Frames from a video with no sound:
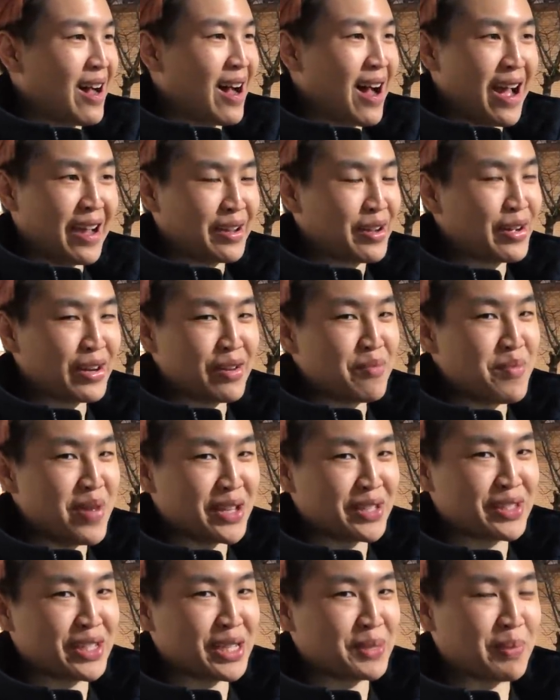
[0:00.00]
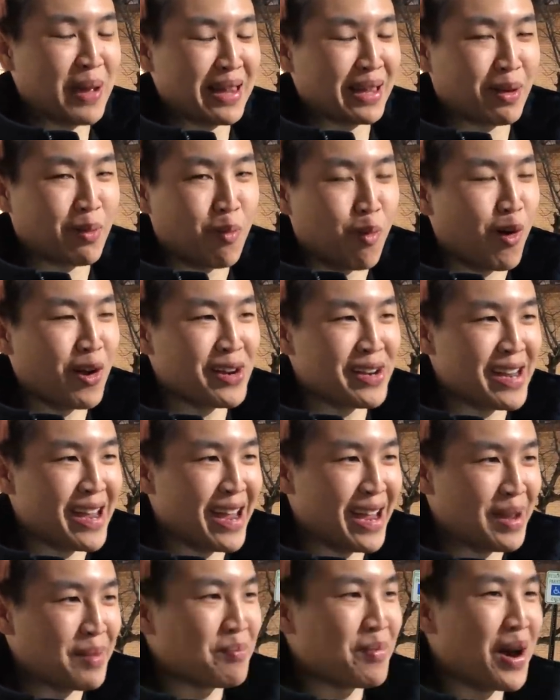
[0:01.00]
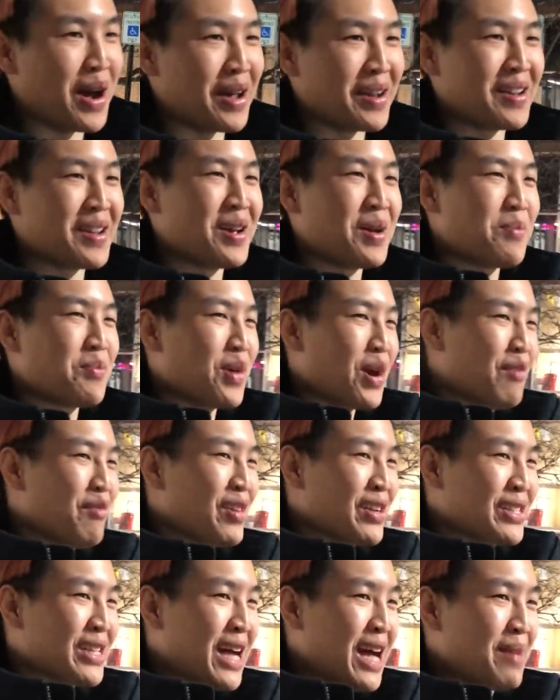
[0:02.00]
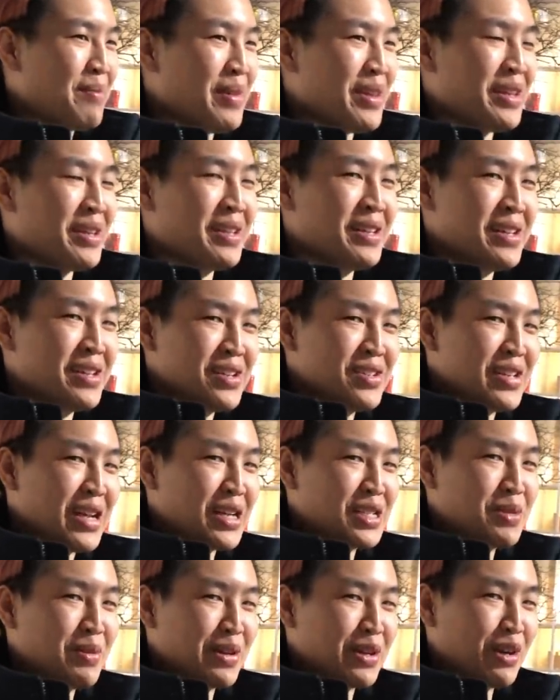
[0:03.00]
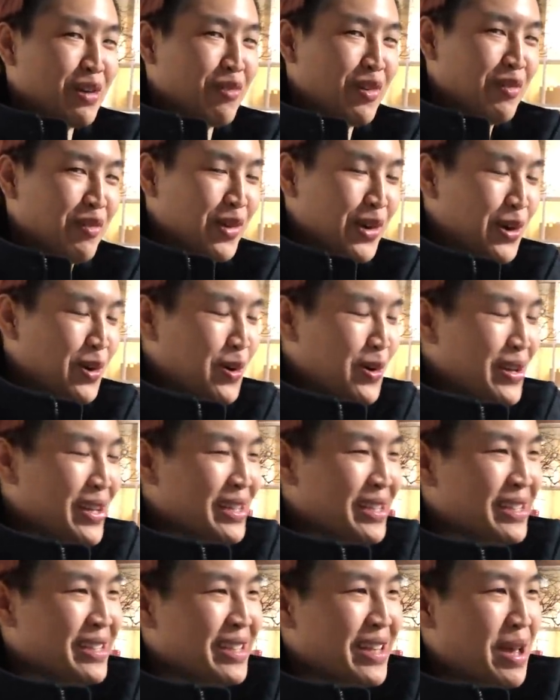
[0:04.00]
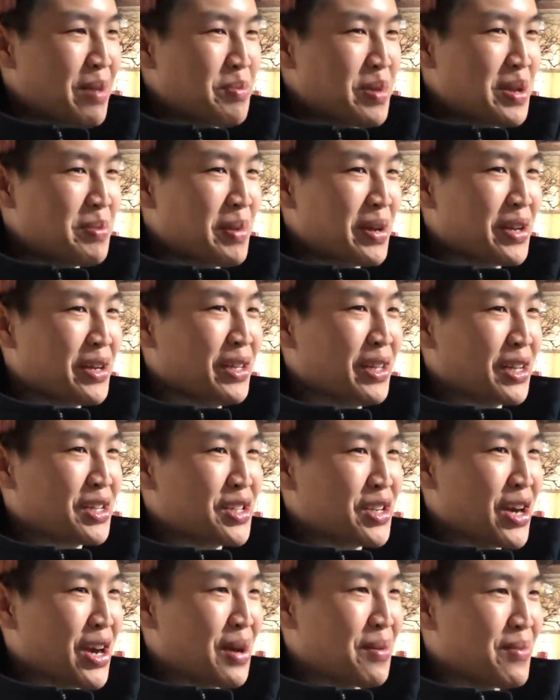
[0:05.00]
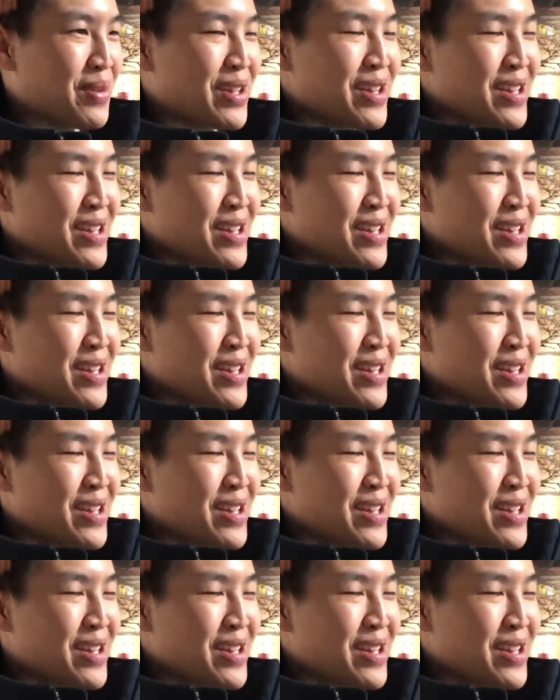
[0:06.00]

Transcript: I could have missed this by like one day, but perfect timing. Shouts to my girlfriend for recording and being my good luck charm.